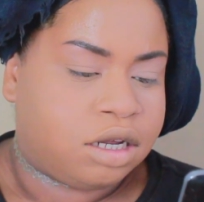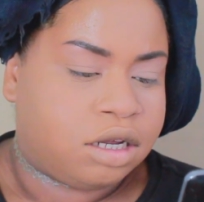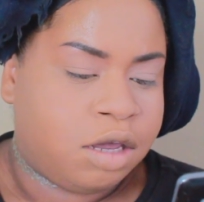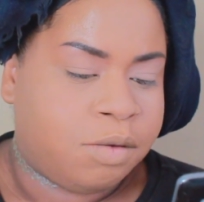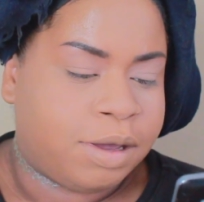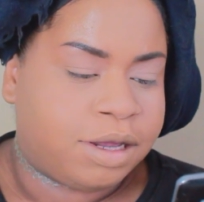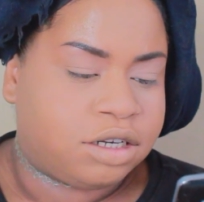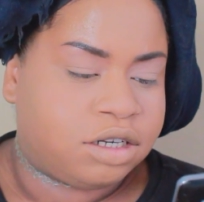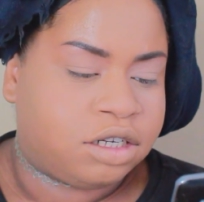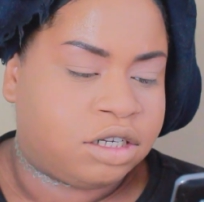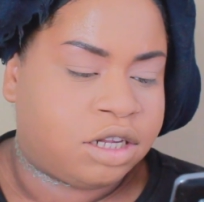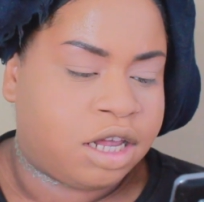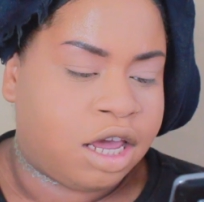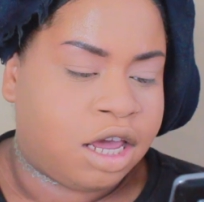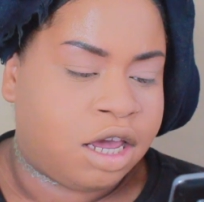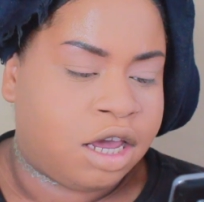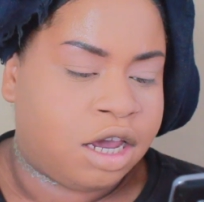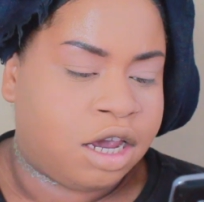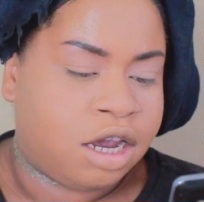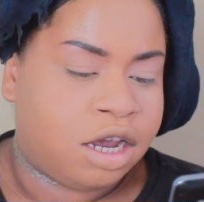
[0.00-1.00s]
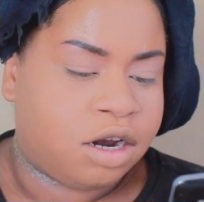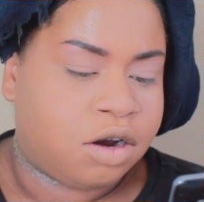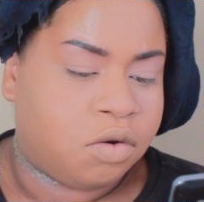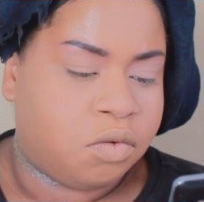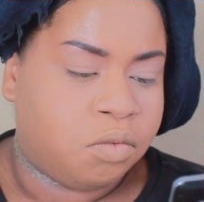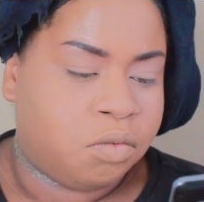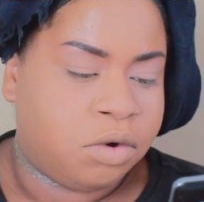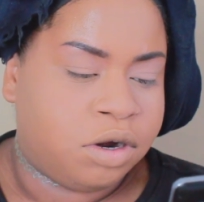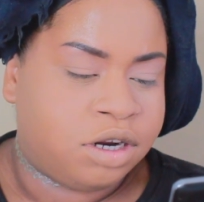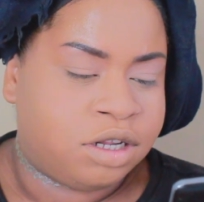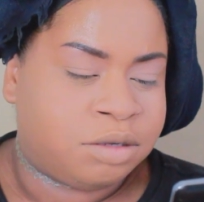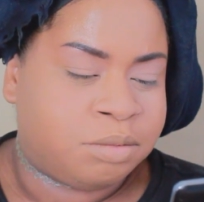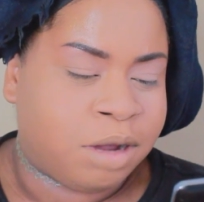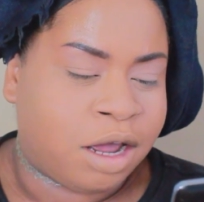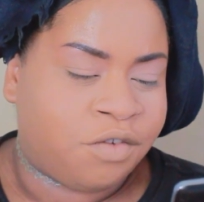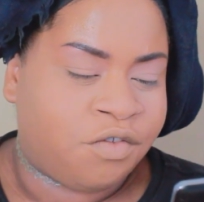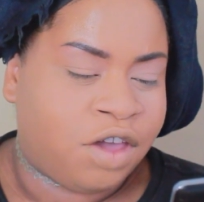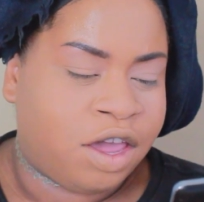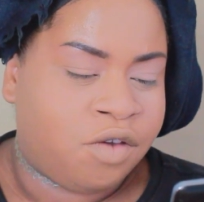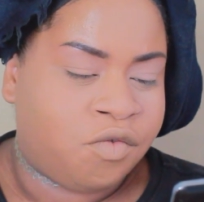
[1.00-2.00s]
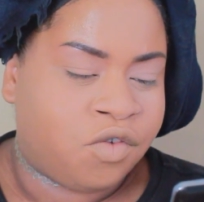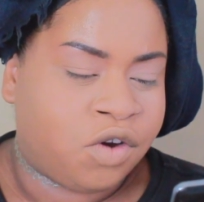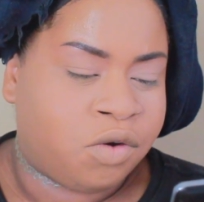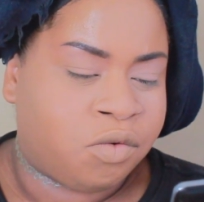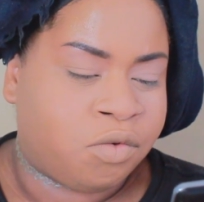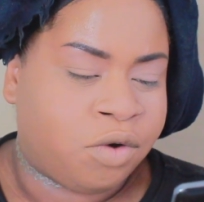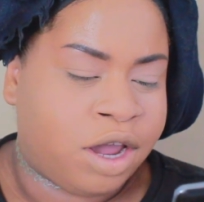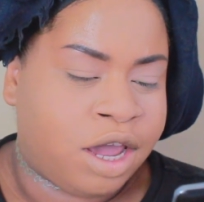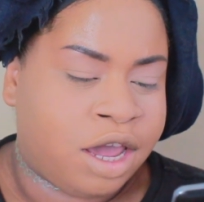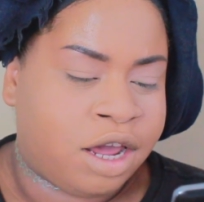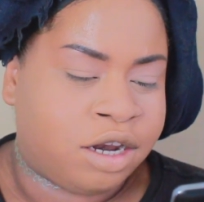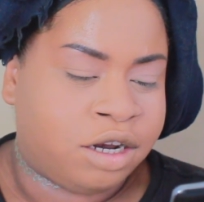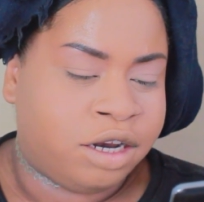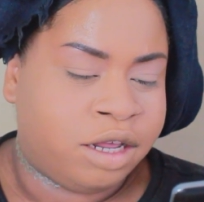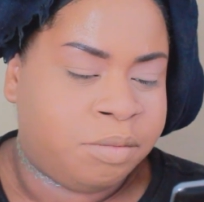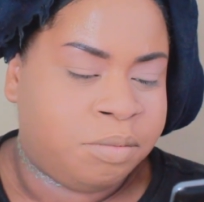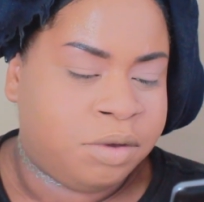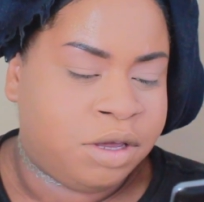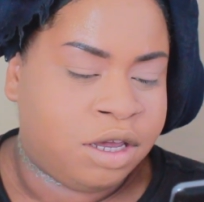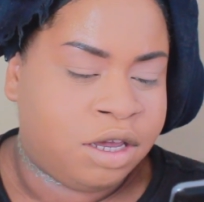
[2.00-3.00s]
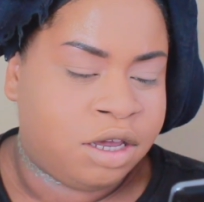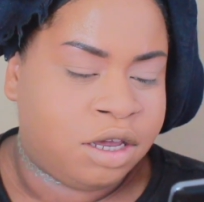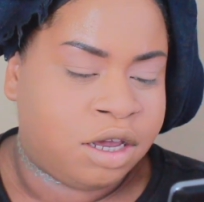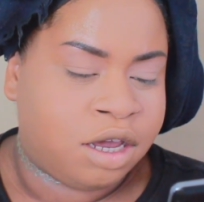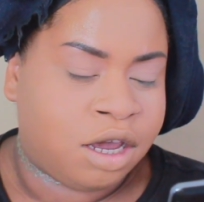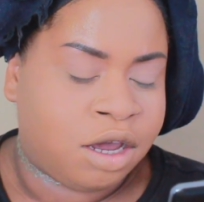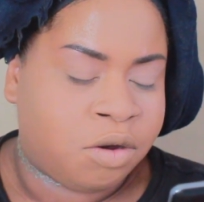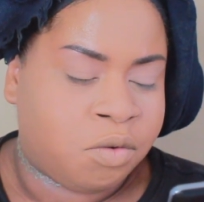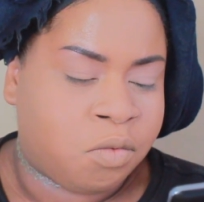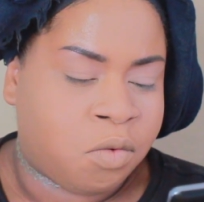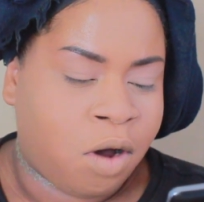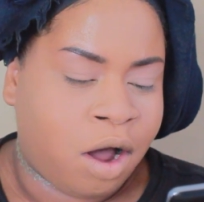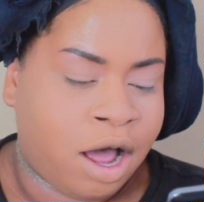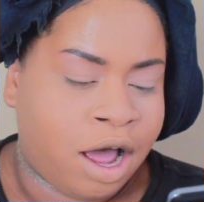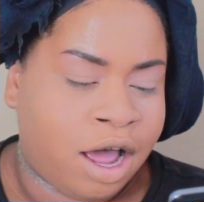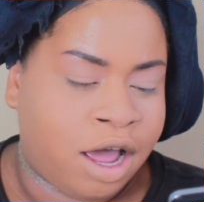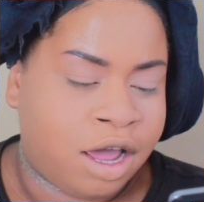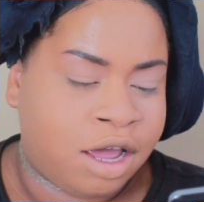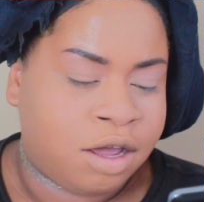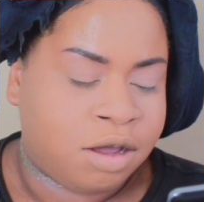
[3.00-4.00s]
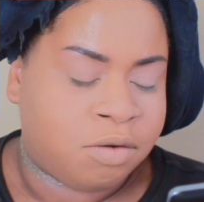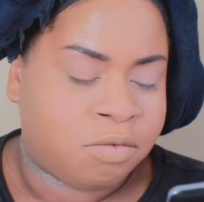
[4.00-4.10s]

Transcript: he basically said, what is my favorite red lippy and why?